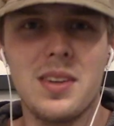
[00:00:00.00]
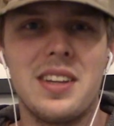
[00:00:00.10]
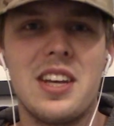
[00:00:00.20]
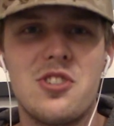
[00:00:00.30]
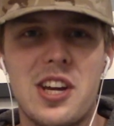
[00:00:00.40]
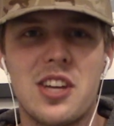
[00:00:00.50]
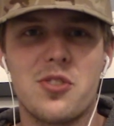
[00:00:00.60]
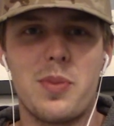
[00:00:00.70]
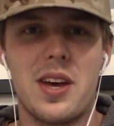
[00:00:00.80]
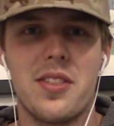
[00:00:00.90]
And then Jake
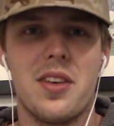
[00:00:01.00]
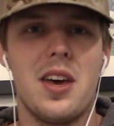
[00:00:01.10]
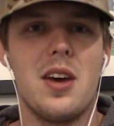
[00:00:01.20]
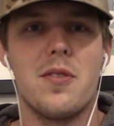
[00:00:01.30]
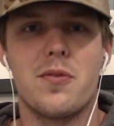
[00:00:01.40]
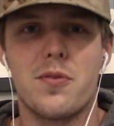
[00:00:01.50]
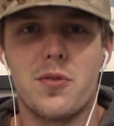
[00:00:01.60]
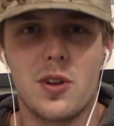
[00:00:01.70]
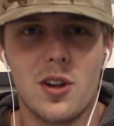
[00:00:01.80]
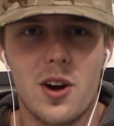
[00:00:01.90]
Smith
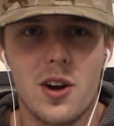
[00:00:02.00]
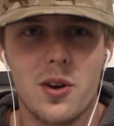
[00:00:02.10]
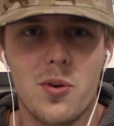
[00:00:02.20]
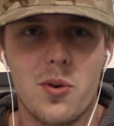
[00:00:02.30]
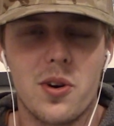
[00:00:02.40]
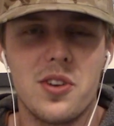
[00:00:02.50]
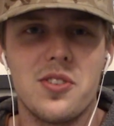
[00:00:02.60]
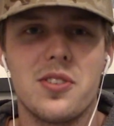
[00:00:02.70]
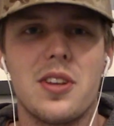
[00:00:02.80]
for the Longhorns,